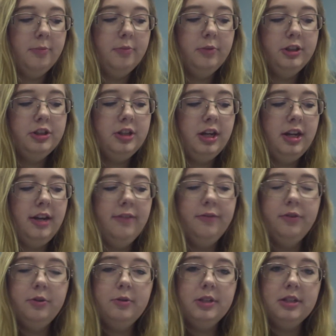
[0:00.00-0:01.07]
which can
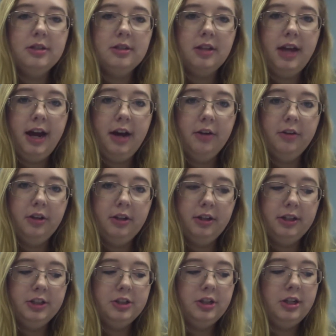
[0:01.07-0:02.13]
influence how the
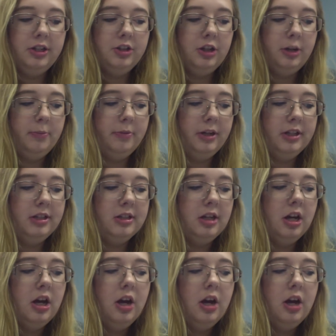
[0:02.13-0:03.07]
clinician interprets